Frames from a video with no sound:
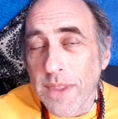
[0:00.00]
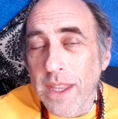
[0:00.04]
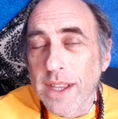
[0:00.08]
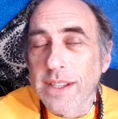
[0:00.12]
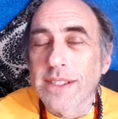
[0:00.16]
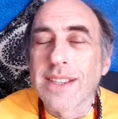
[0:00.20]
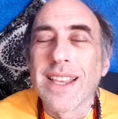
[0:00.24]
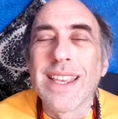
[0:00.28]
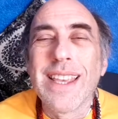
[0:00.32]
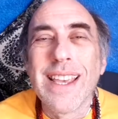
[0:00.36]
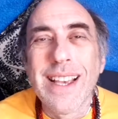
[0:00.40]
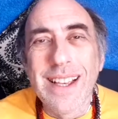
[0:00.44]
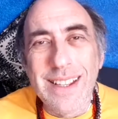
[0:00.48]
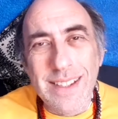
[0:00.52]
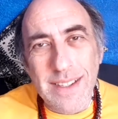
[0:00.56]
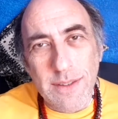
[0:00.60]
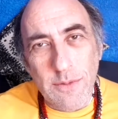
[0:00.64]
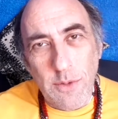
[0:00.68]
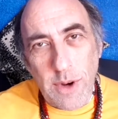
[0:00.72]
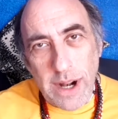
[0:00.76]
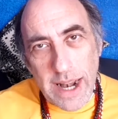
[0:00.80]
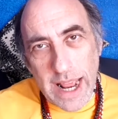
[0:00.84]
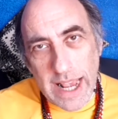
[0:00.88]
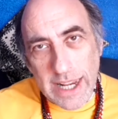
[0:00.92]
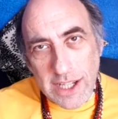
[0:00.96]
So here's
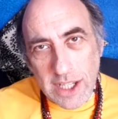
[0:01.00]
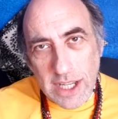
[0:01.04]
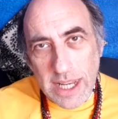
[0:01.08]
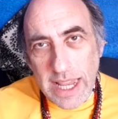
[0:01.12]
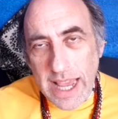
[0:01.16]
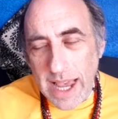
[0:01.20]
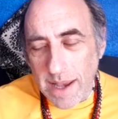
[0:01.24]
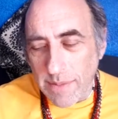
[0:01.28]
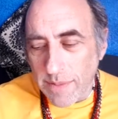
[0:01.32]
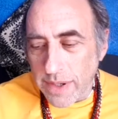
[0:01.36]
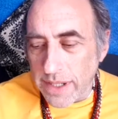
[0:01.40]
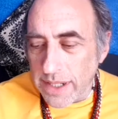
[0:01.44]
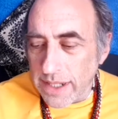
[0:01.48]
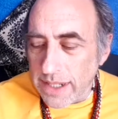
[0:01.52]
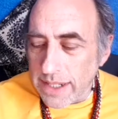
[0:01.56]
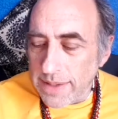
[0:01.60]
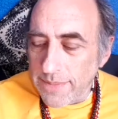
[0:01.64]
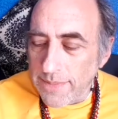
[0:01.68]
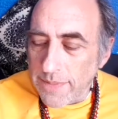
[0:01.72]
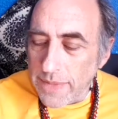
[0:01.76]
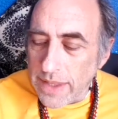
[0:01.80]
what actually happened.